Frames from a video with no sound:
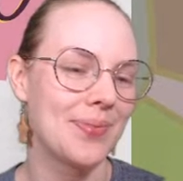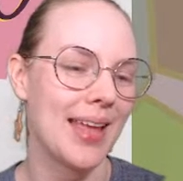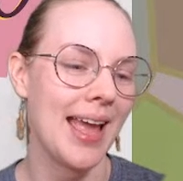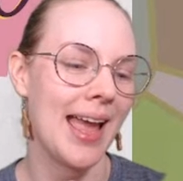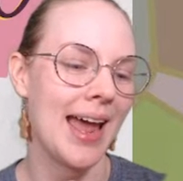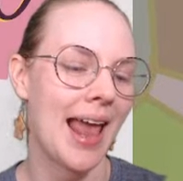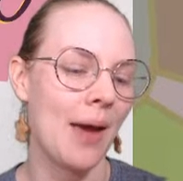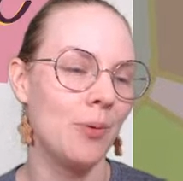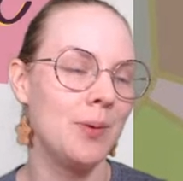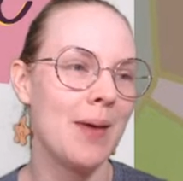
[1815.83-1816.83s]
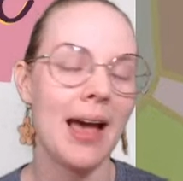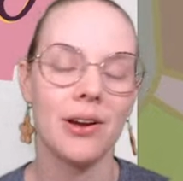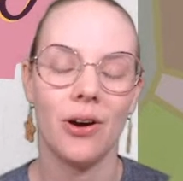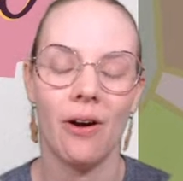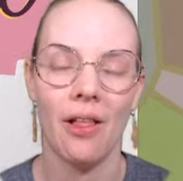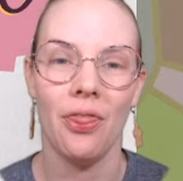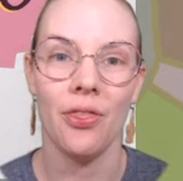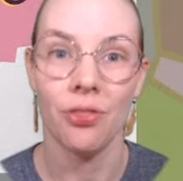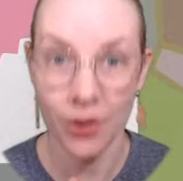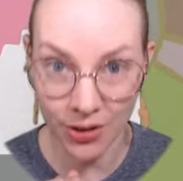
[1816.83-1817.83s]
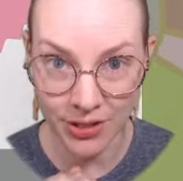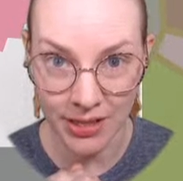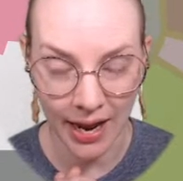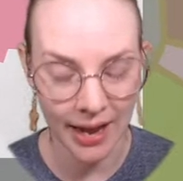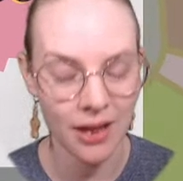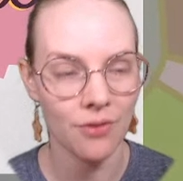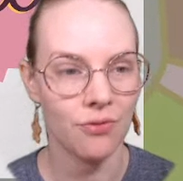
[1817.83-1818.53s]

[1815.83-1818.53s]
And I will be back on Thursday